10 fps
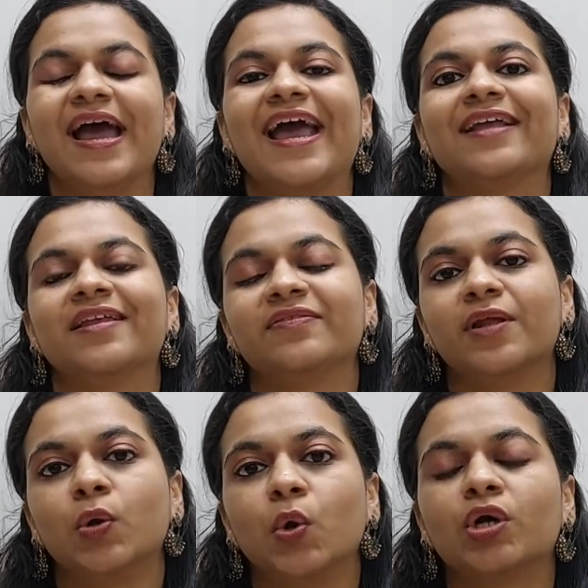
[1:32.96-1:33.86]
And the
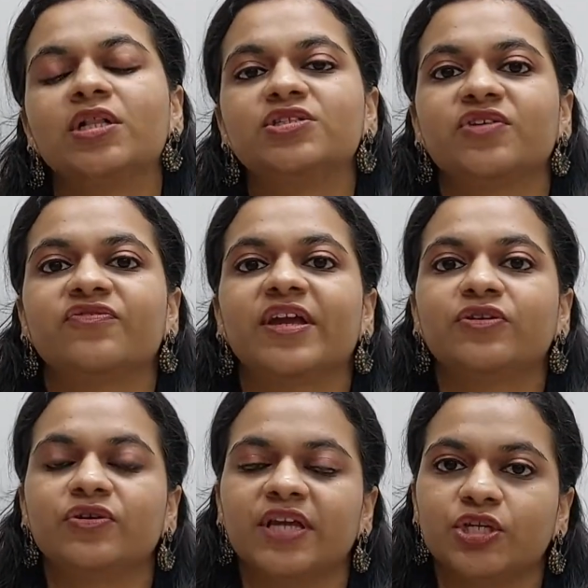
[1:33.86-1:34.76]
locals of
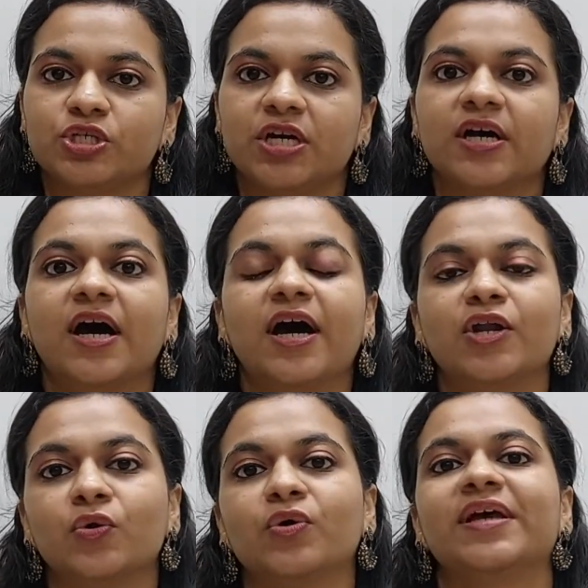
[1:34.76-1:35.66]
Indonesia are
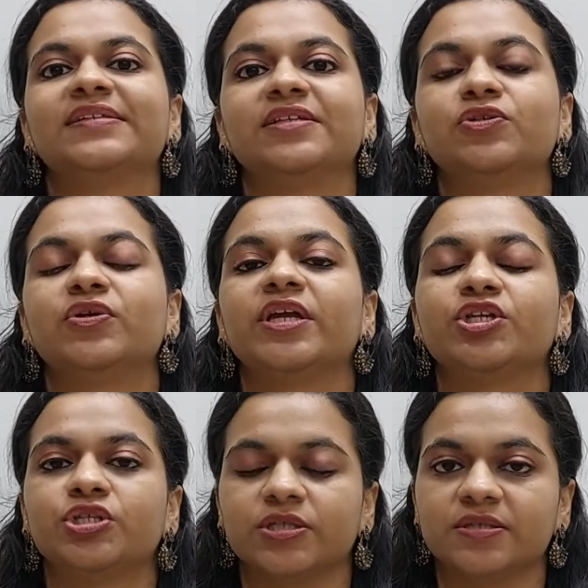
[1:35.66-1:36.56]
known as
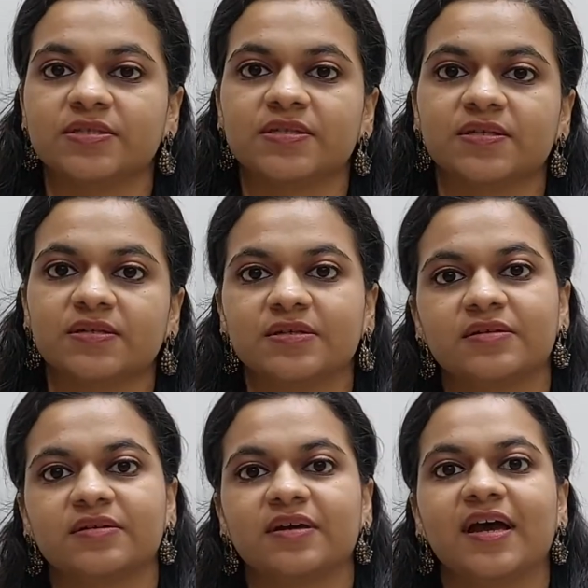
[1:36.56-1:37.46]
Indonesians.
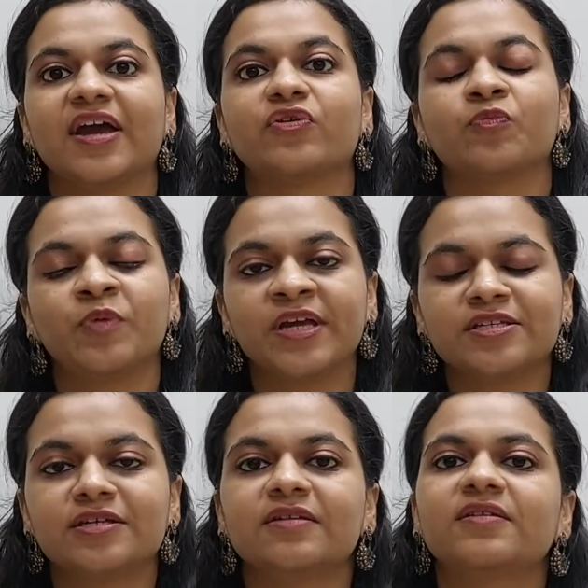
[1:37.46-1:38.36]
I repeat,
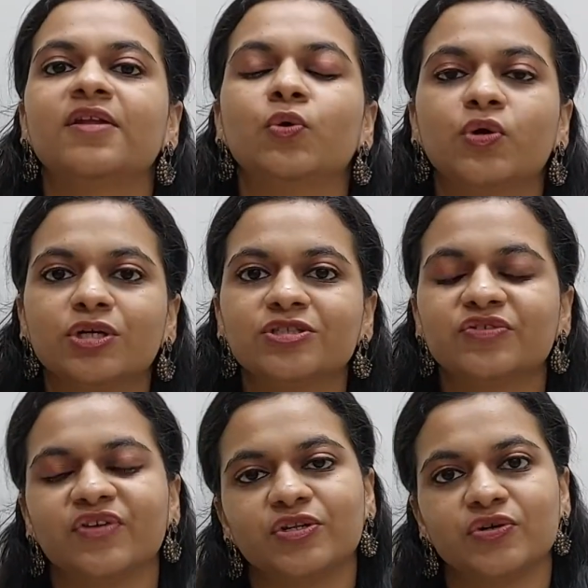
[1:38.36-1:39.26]
the locals
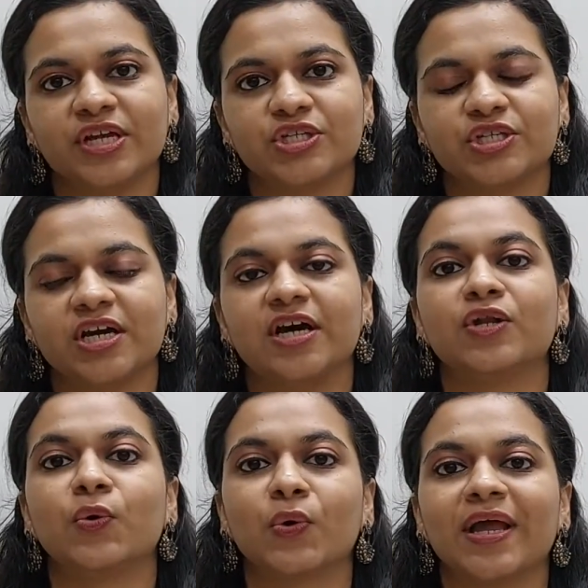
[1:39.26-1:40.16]
of Indonesia are
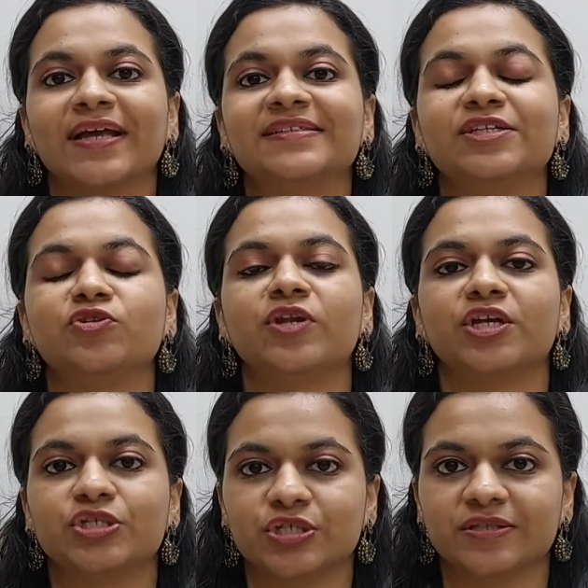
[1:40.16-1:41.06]
known as
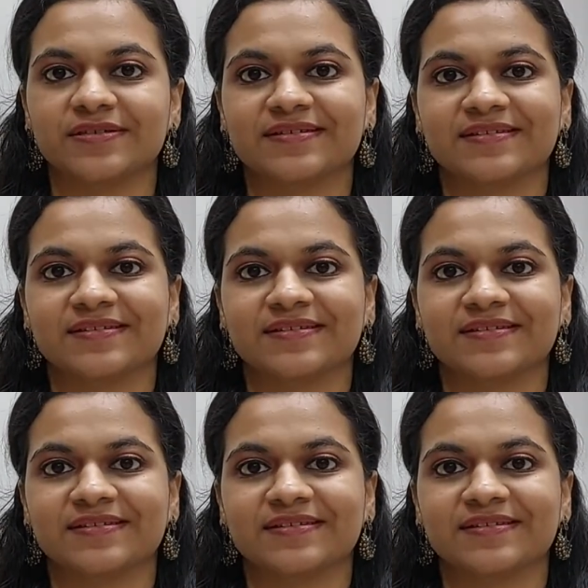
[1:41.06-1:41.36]
Indonesians.